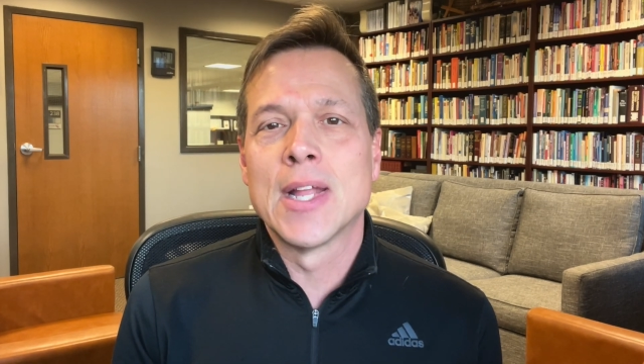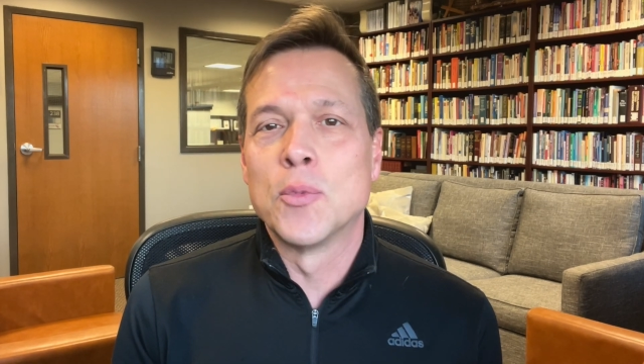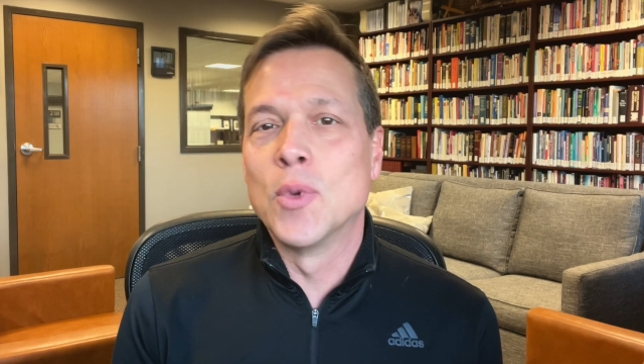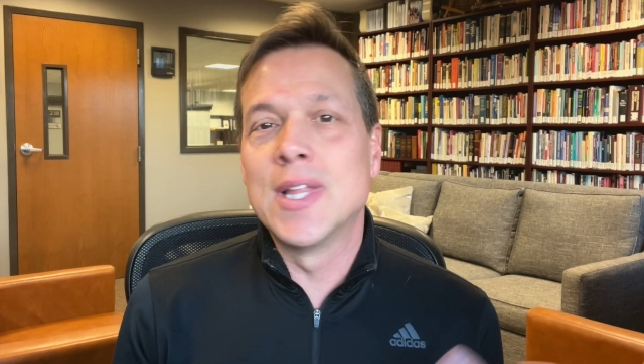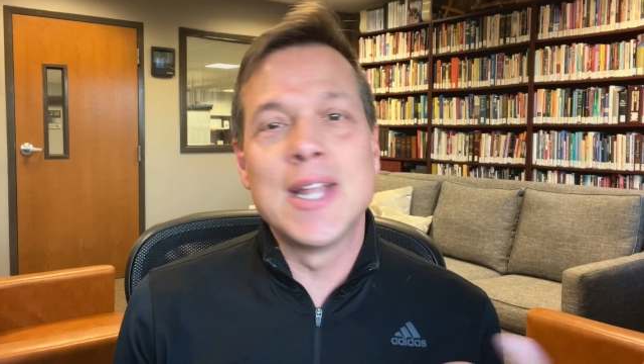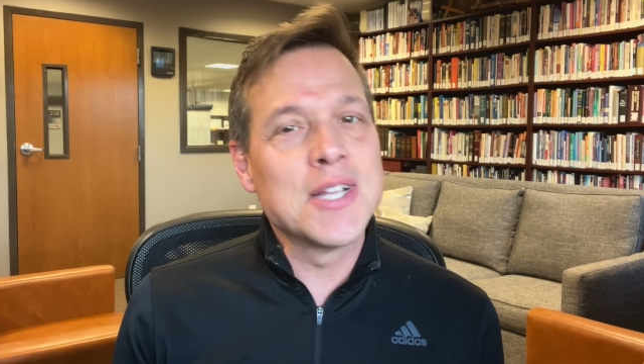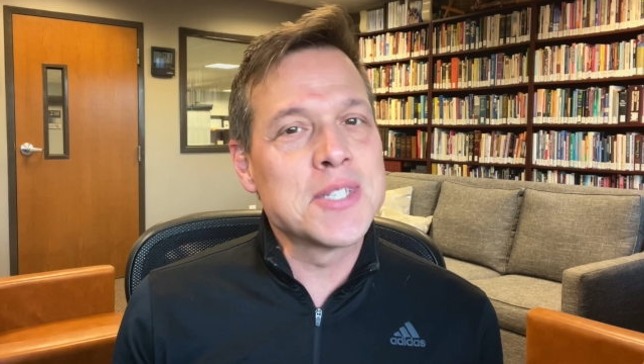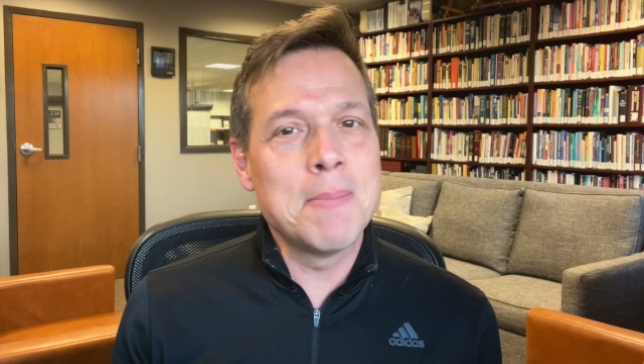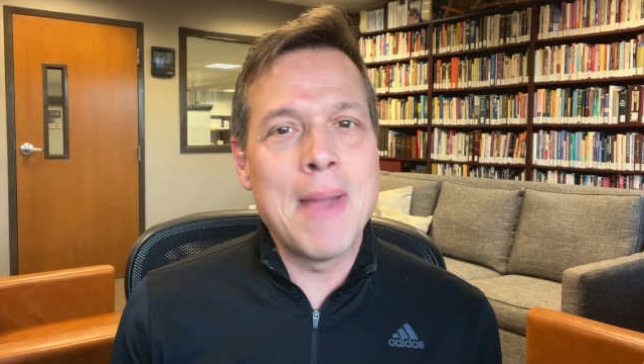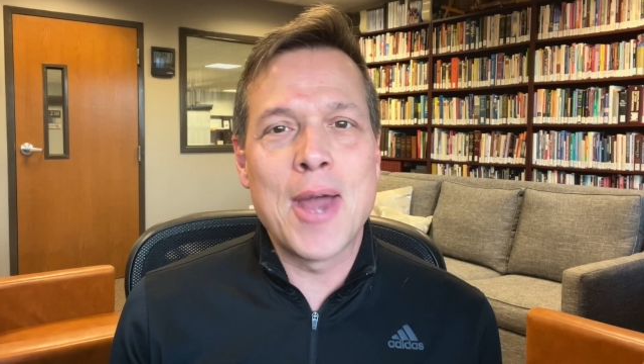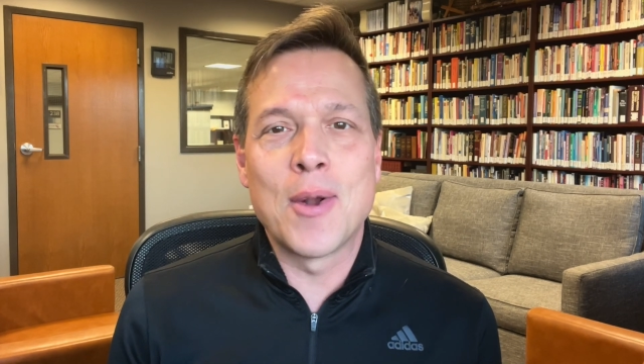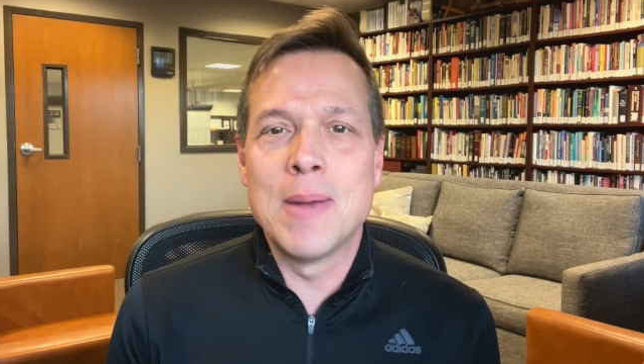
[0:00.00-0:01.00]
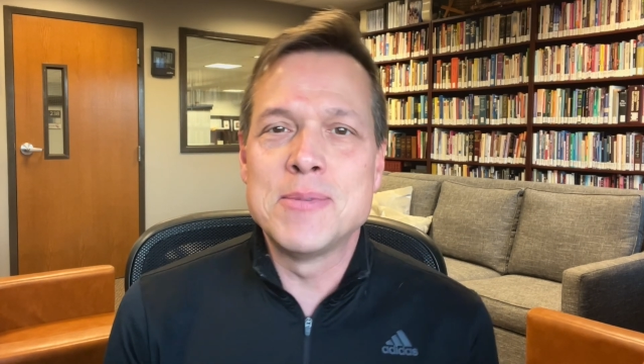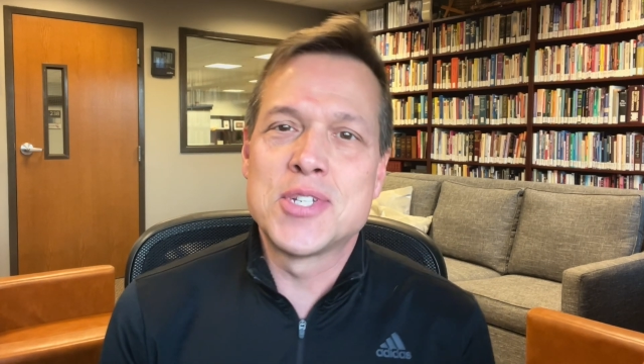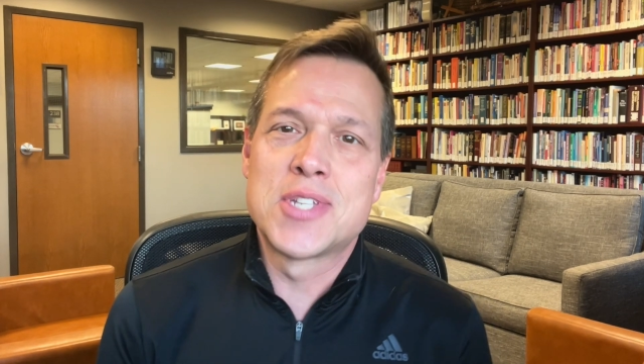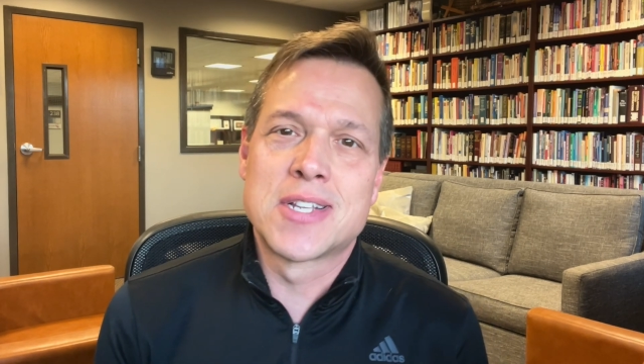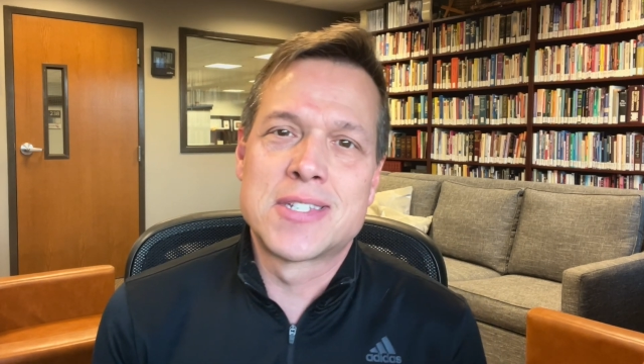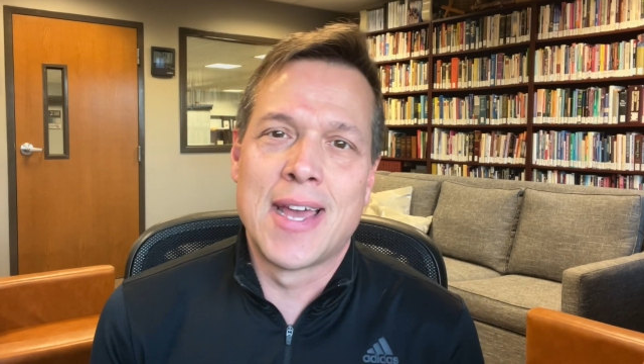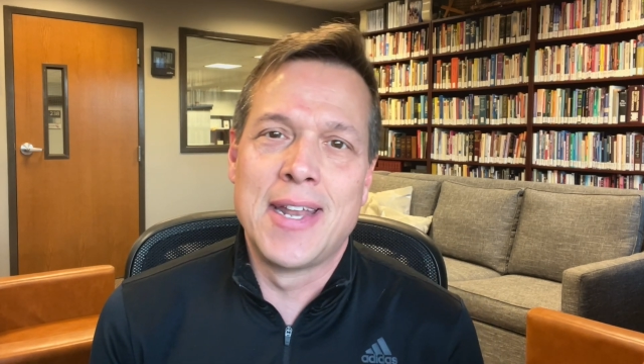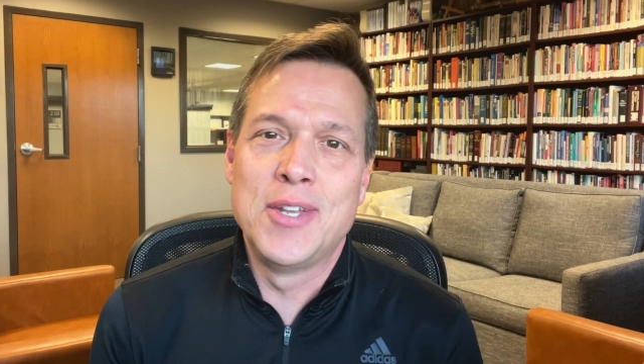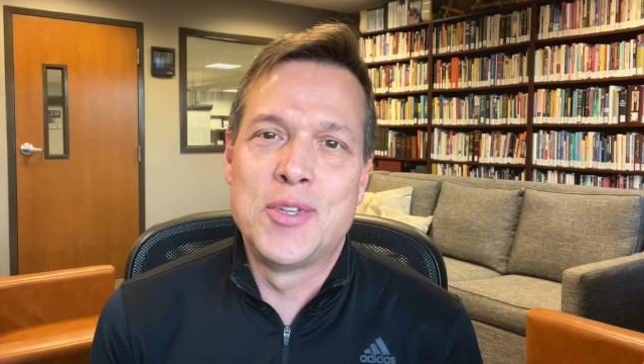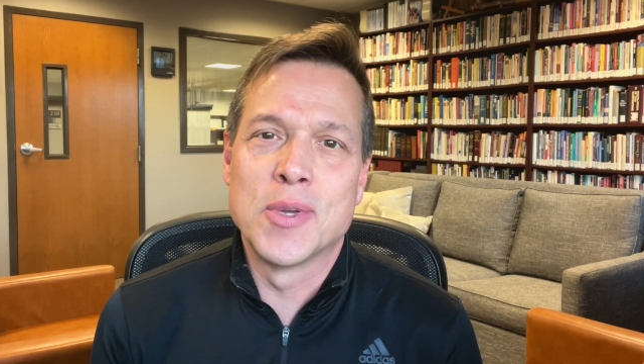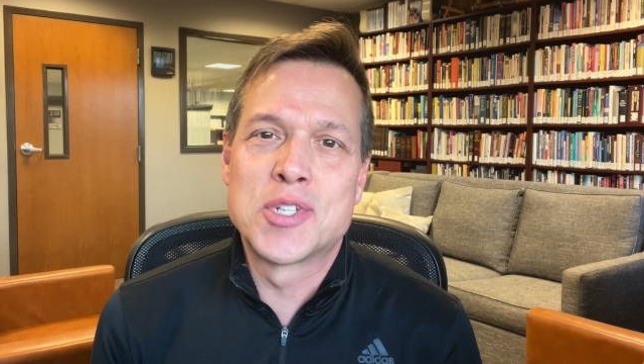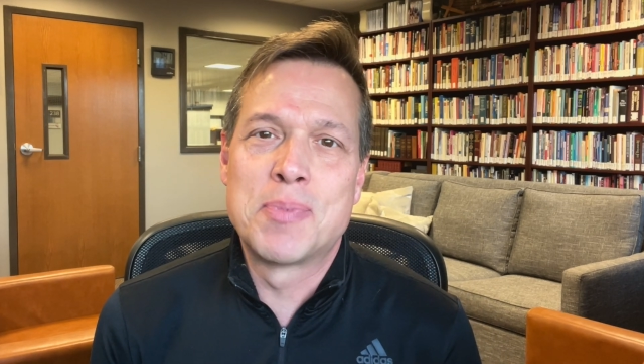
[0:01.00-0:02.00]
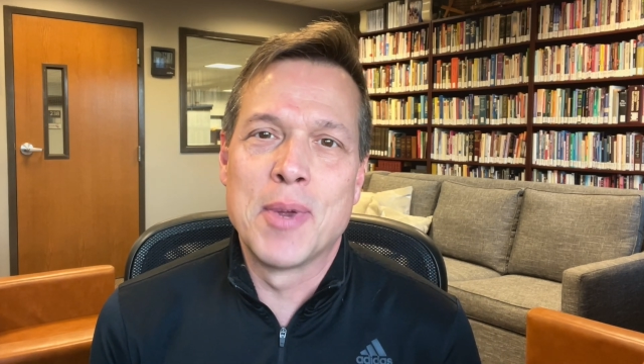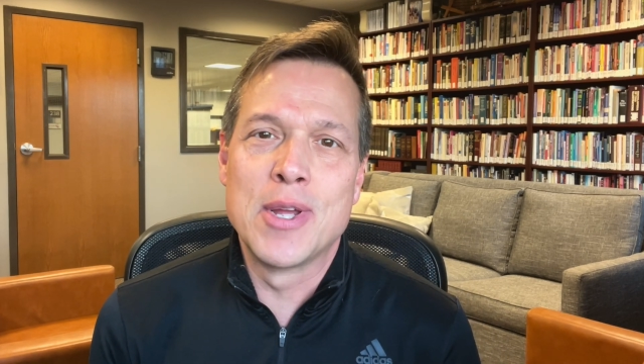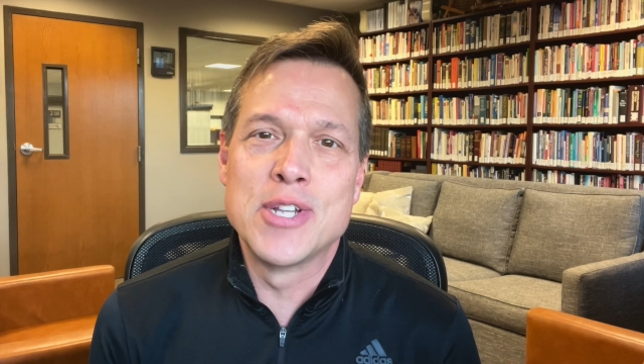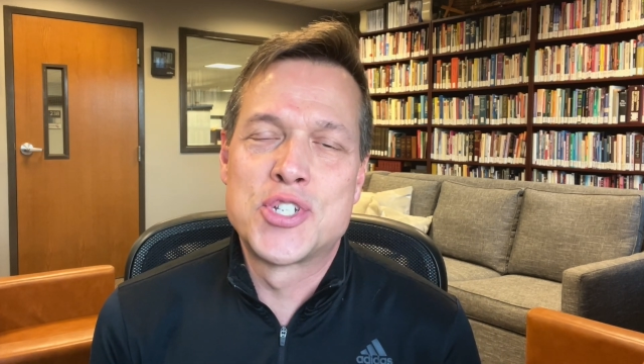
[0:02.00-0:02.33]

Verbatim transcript: really doesn't matter. I'm just excited to experience